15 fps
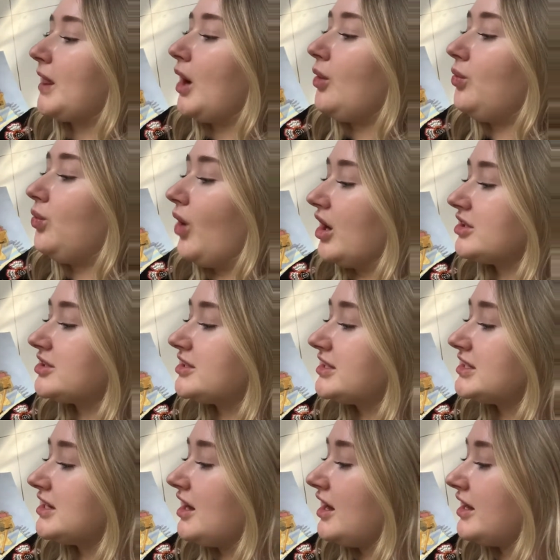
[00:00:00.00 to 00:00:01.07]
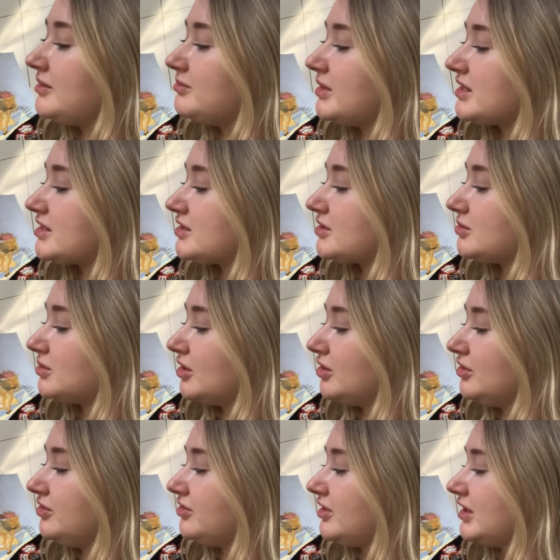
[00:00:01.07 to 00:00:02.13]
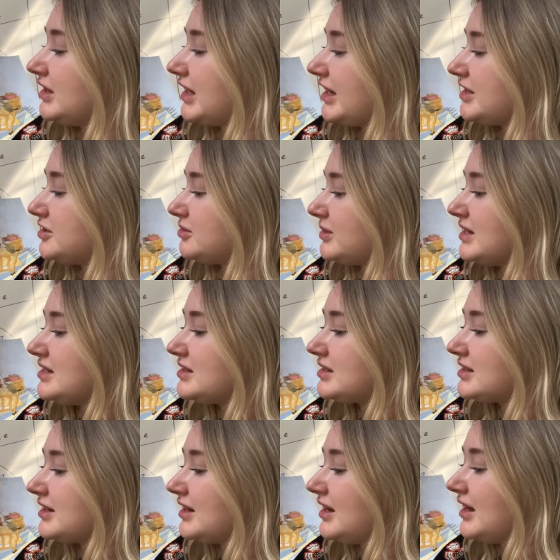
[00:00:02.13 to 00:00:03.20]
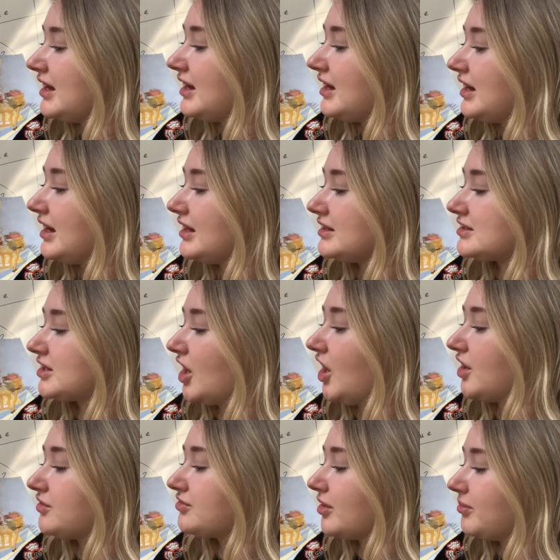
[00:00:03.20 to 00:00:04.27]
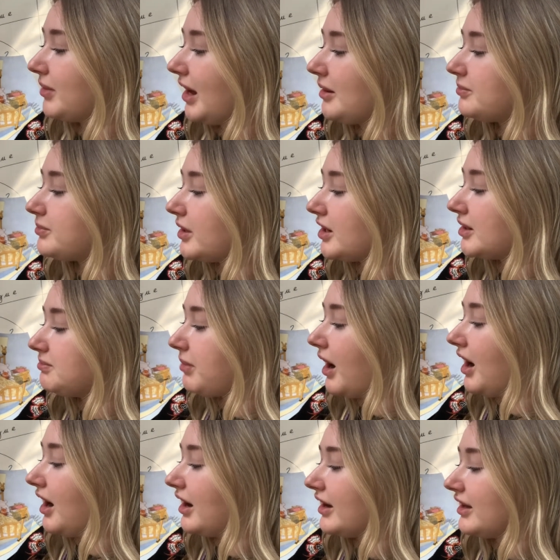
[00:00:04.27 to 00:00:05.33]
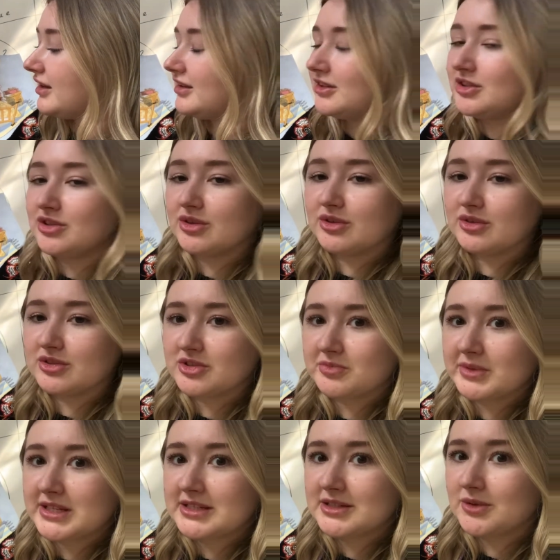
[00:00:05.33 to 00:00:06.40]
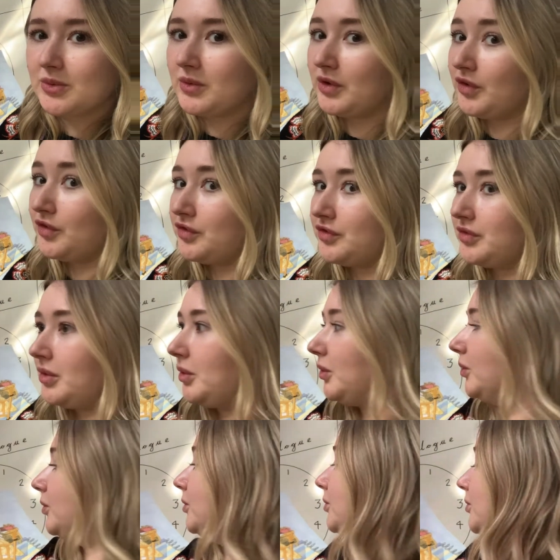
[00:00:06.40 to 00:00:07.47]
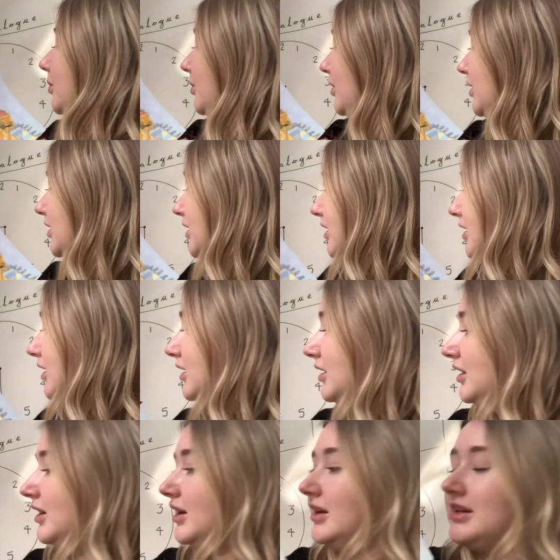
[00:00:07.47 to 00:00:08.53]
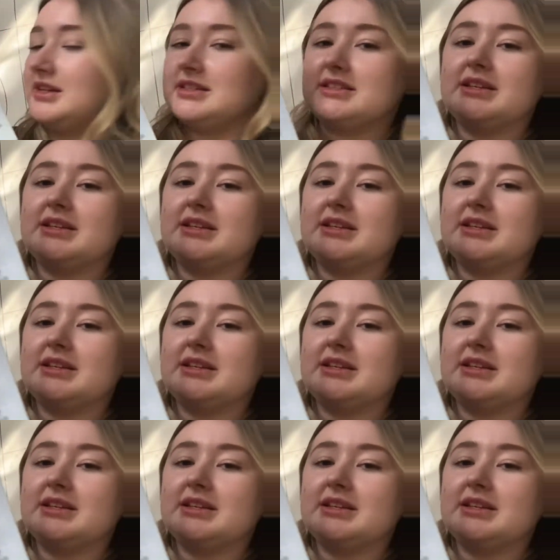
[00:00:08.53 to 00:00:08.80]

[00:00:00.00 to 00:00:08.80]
What's the time, Mr. Wolf? They tweet. It's time for blackbird pie, yawns Mr. Wolf. Ooh. You see